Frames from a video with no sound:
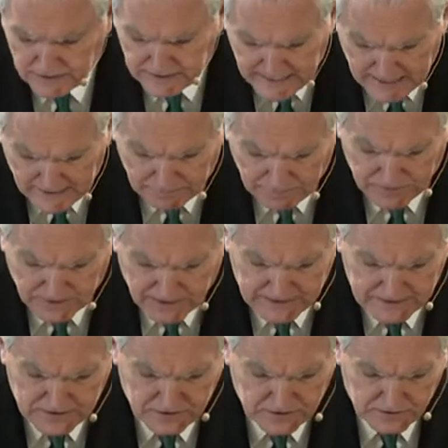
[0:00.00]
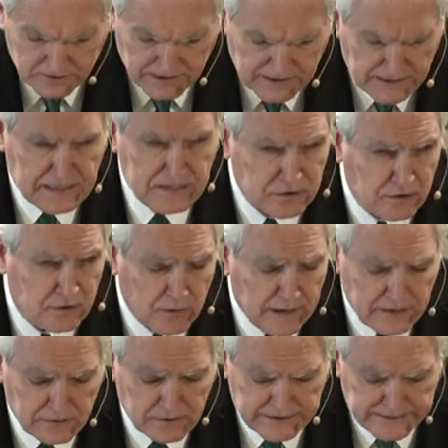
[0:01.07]
depth into
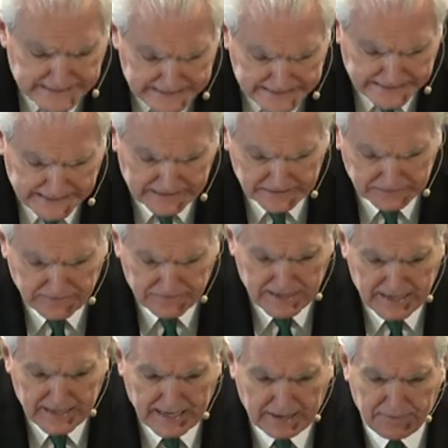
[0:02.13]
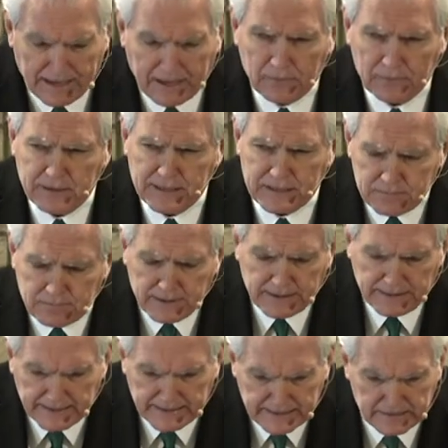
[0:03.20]
greater detail about his
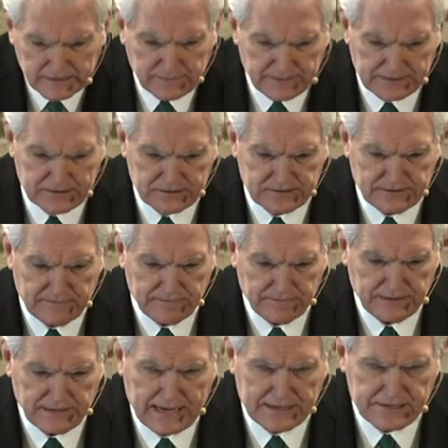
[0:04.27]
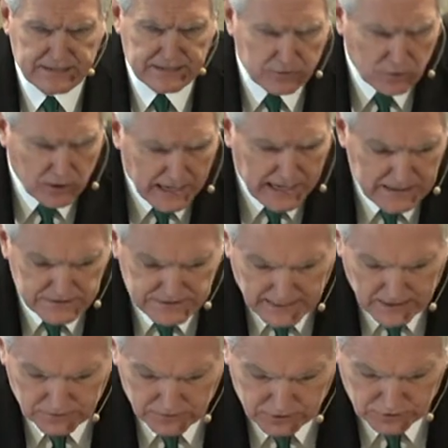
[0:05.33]
many enemies as he cries
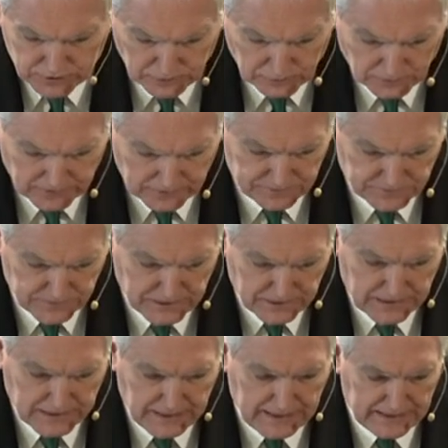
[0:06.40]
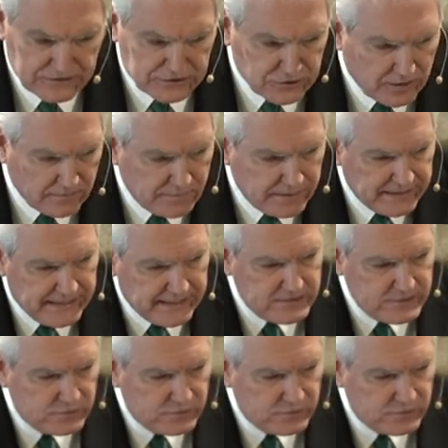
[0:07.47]
out to the Lord. And the song begins